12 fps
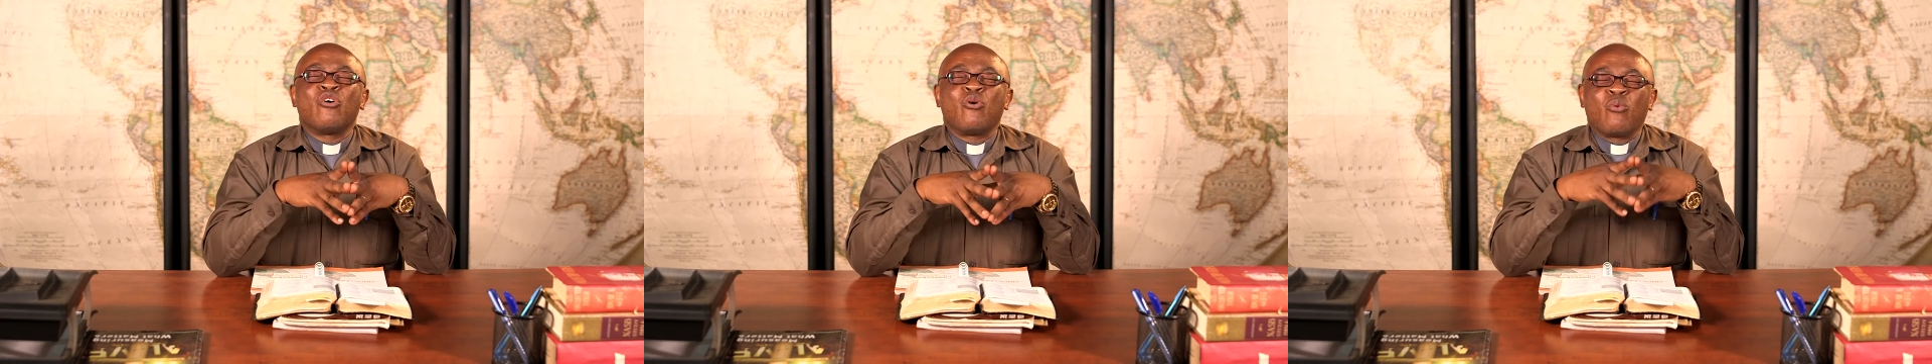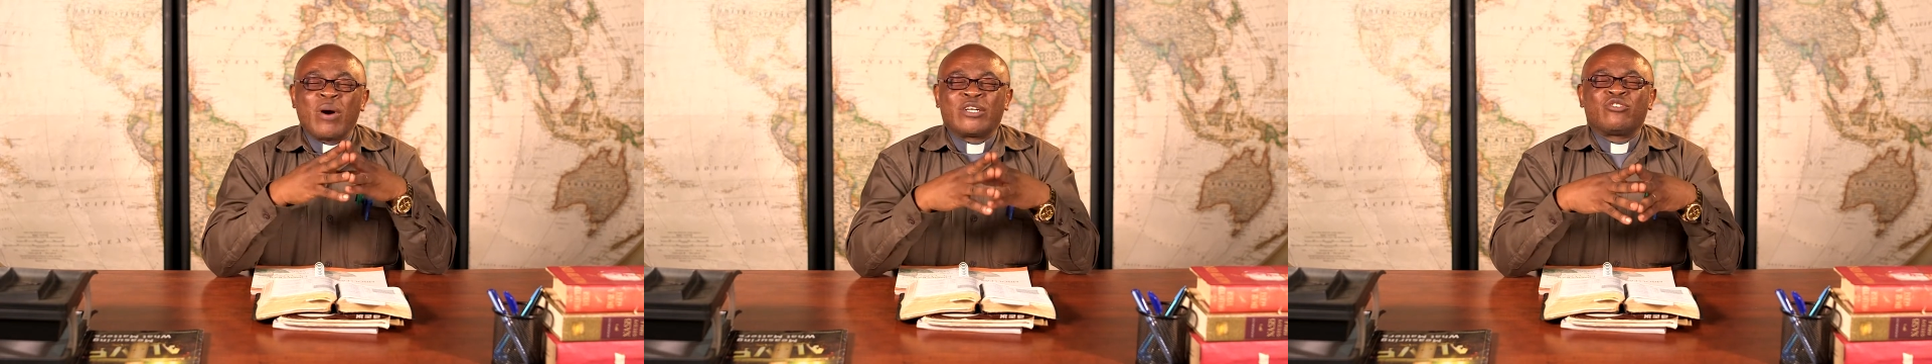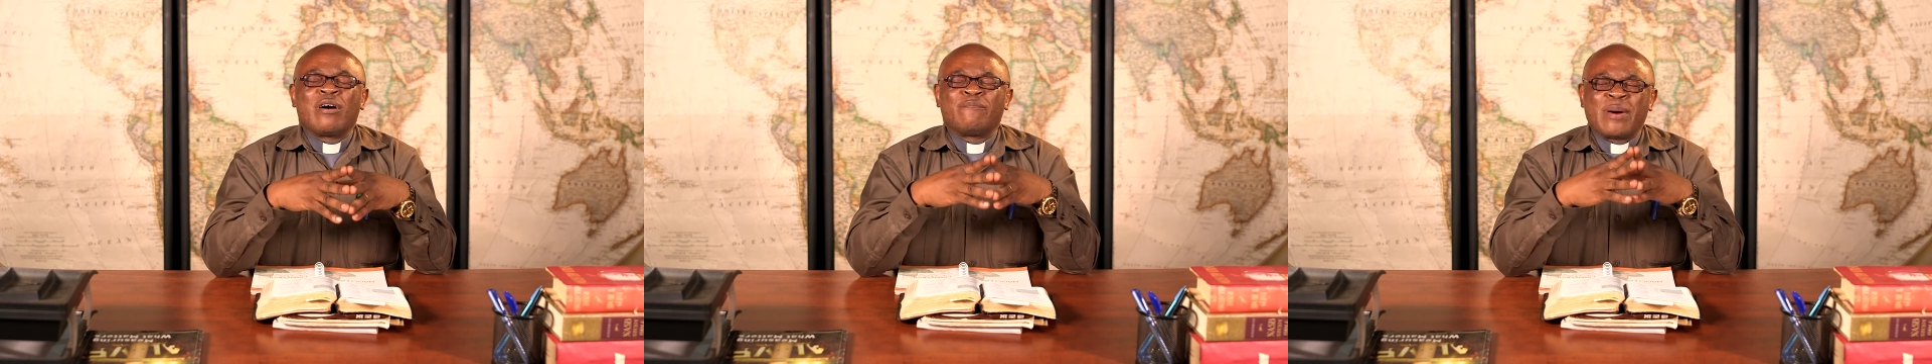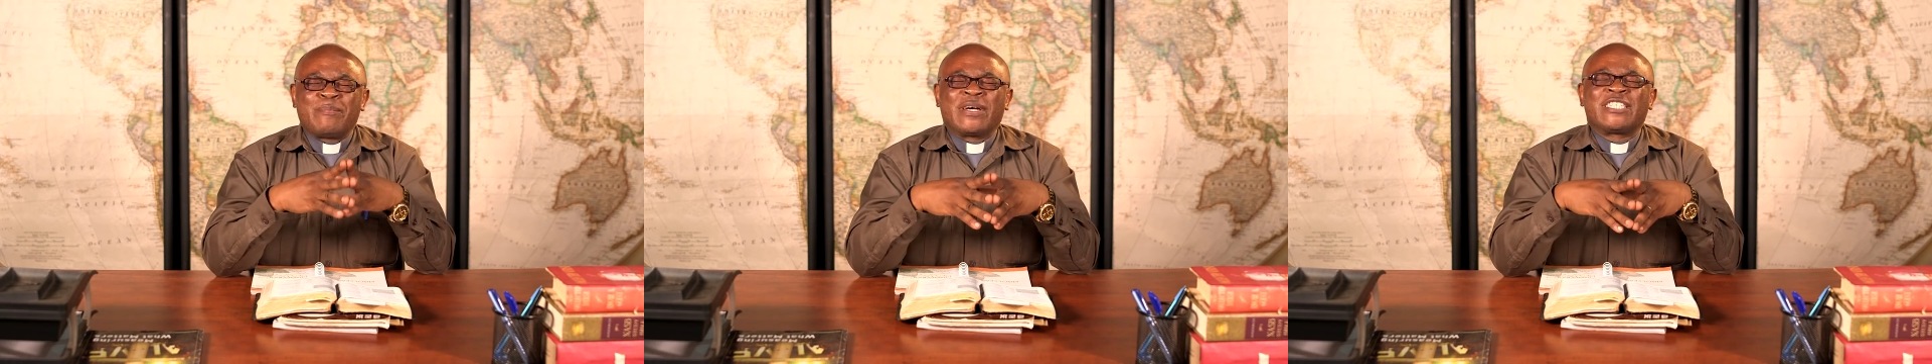what you have
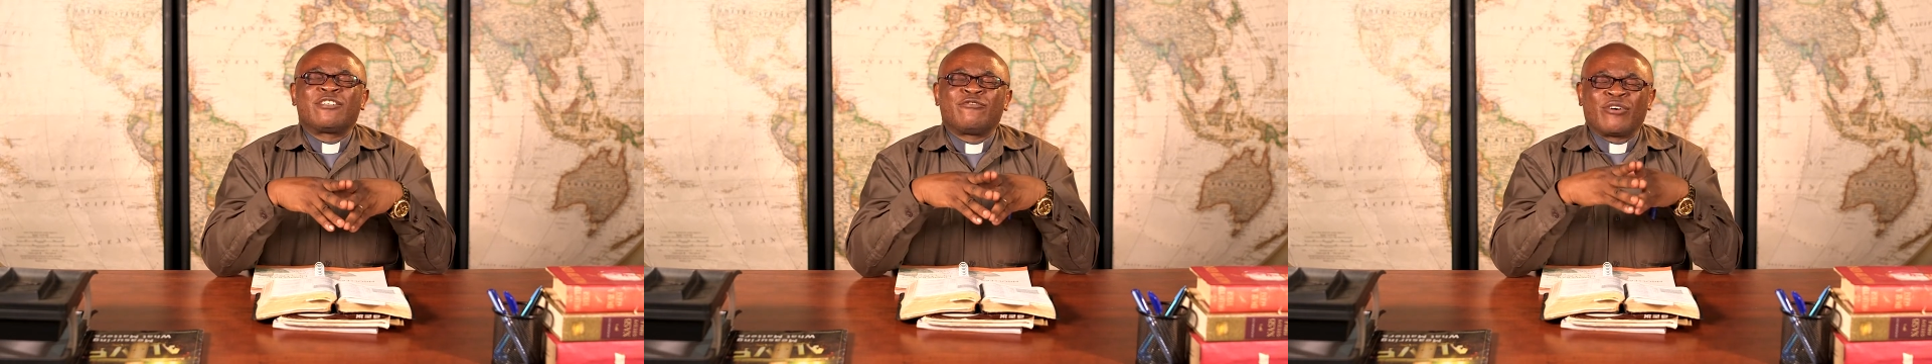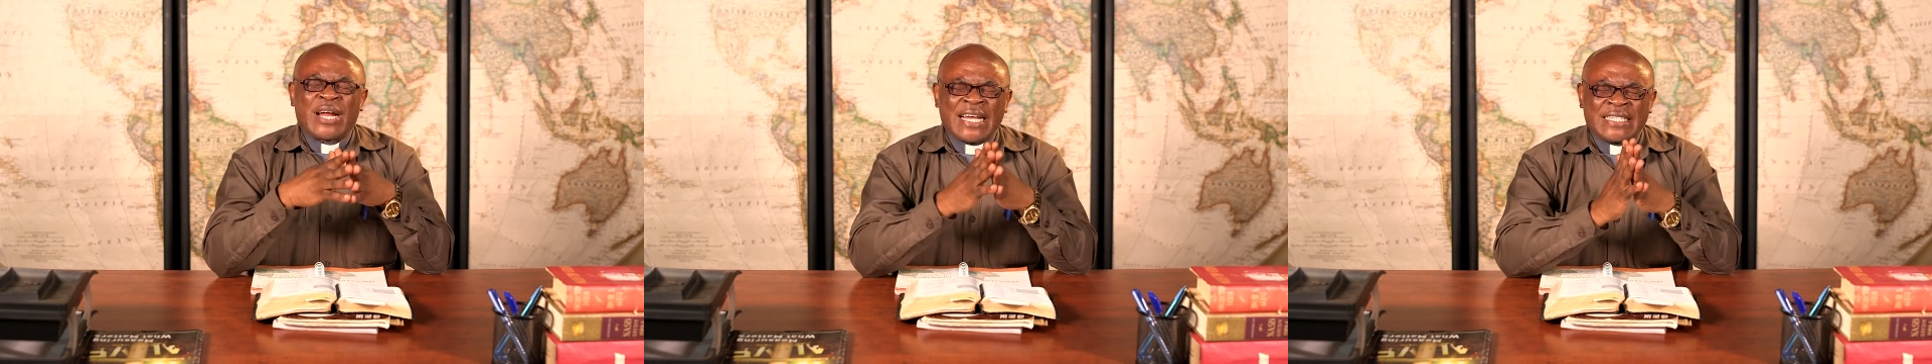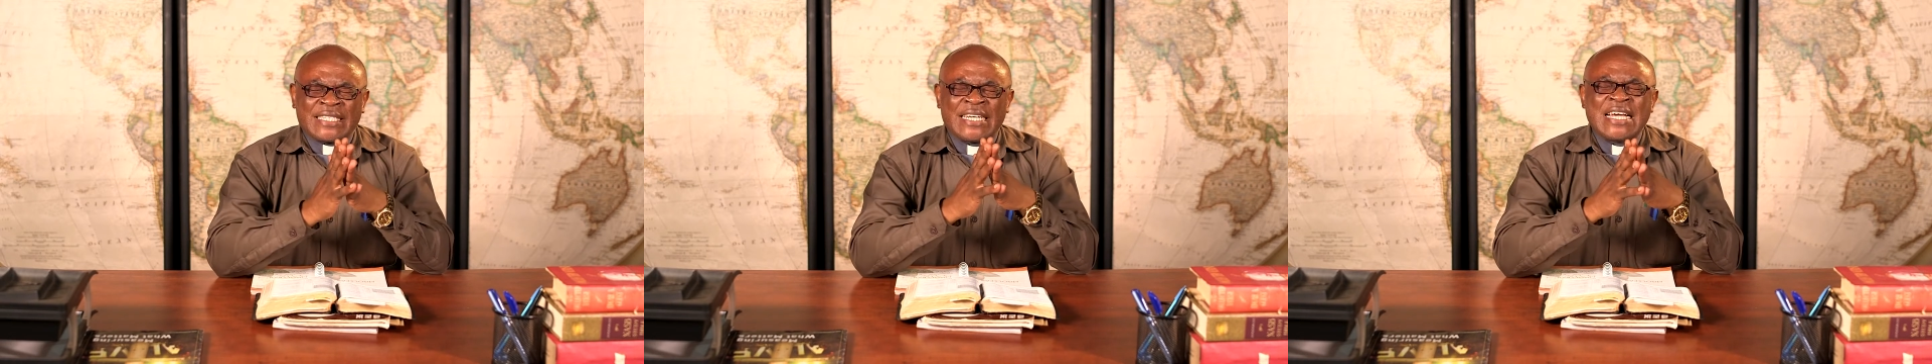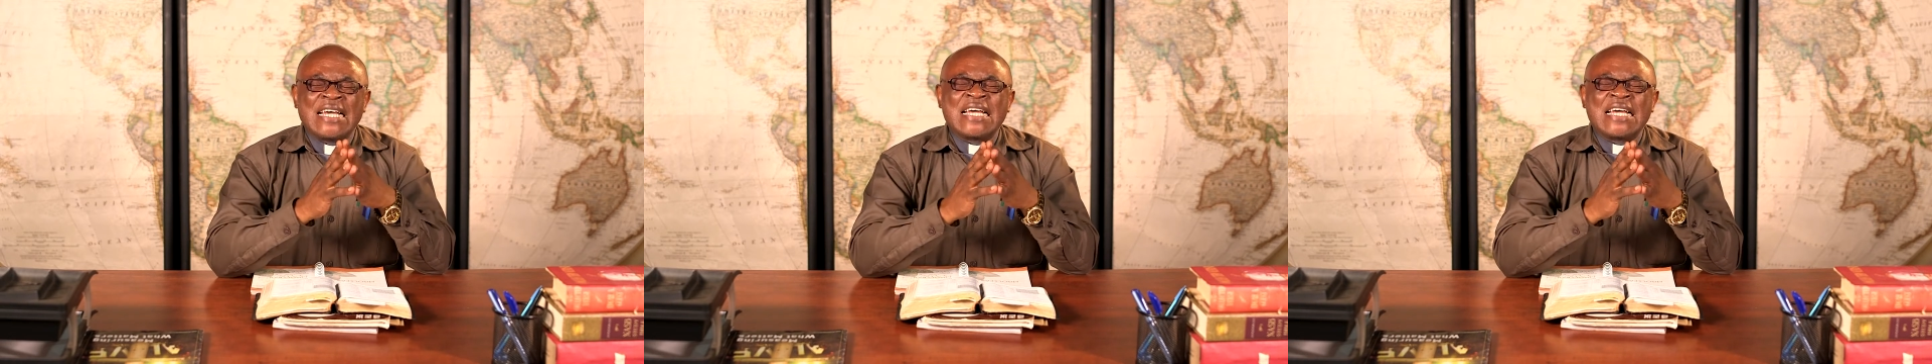purposed for us.